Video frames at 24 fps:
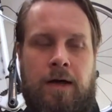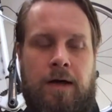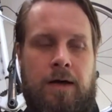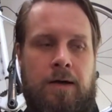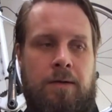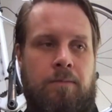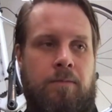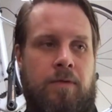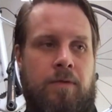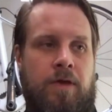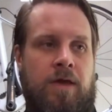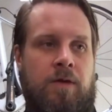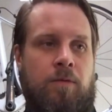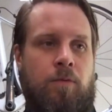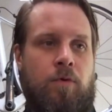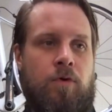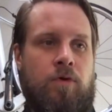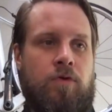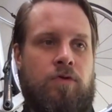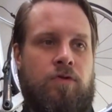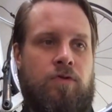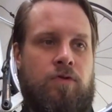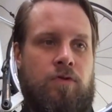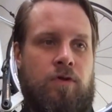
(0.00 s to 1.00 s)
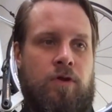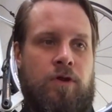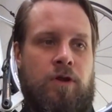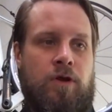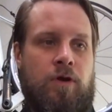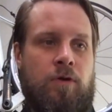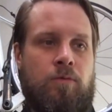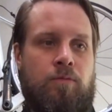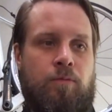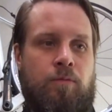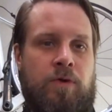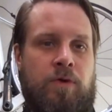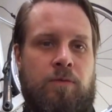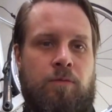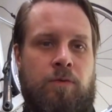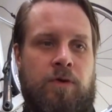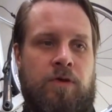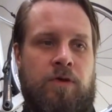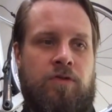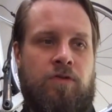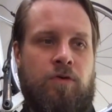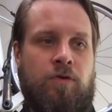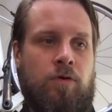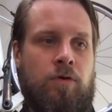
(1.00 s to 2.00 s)
It was, you know,
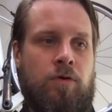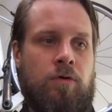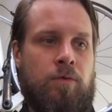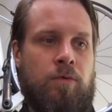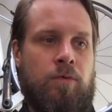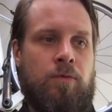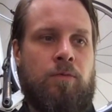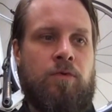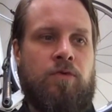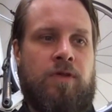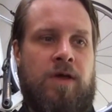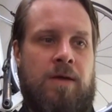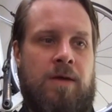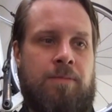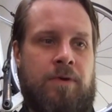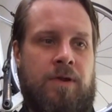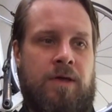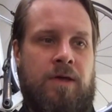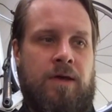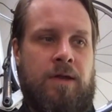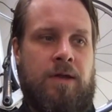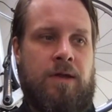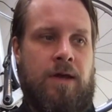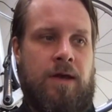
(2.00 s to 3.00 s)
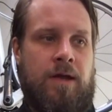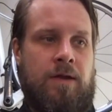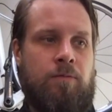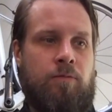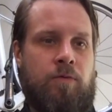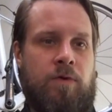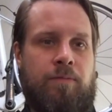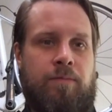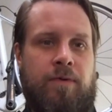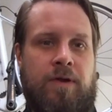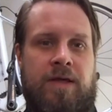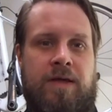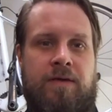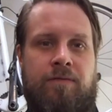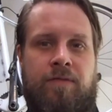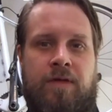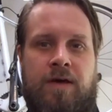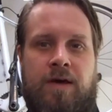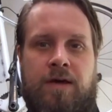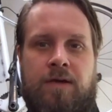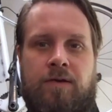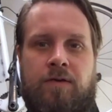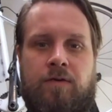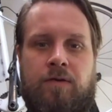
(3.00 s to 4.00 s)
we saw what was happening, and we believe
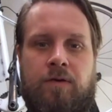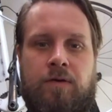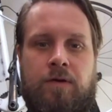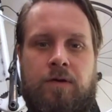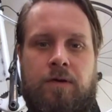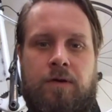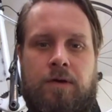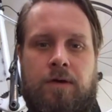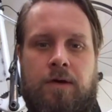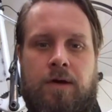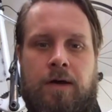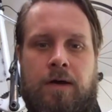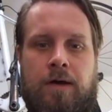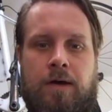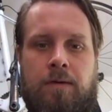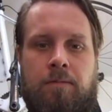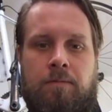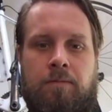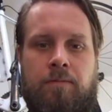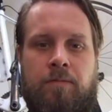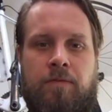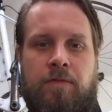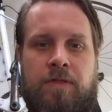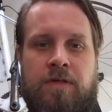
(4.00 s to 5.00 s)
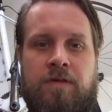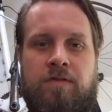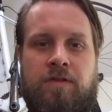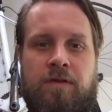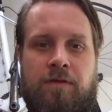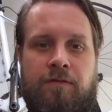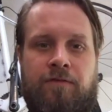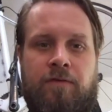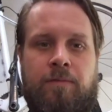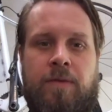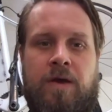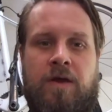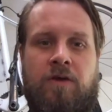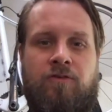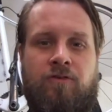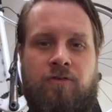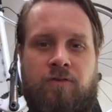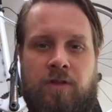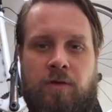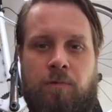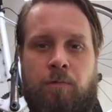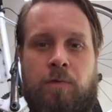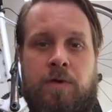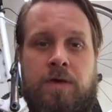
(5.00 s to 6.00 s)
that this
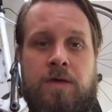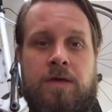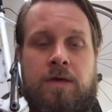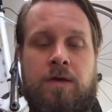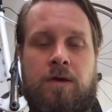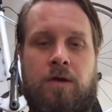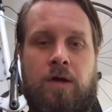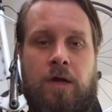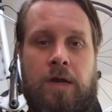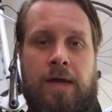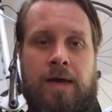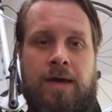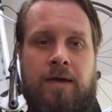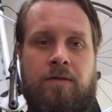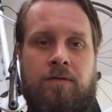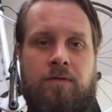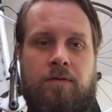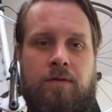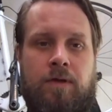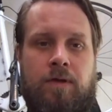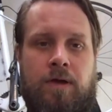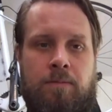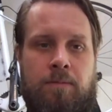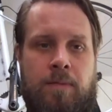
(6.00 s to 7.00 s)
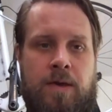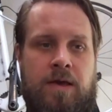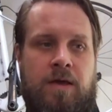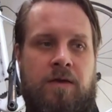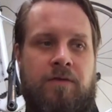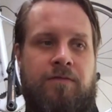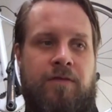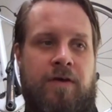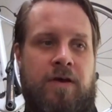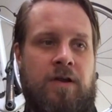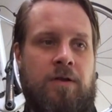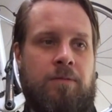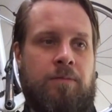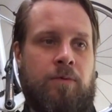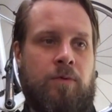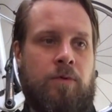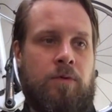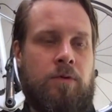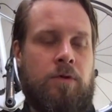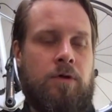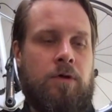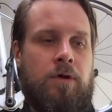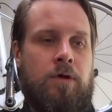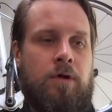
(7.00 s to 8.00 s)
information that we can collect and make
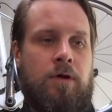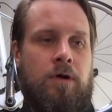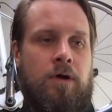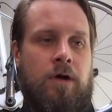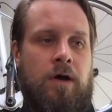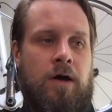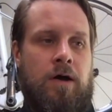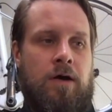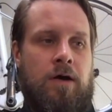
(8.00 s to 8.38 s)
available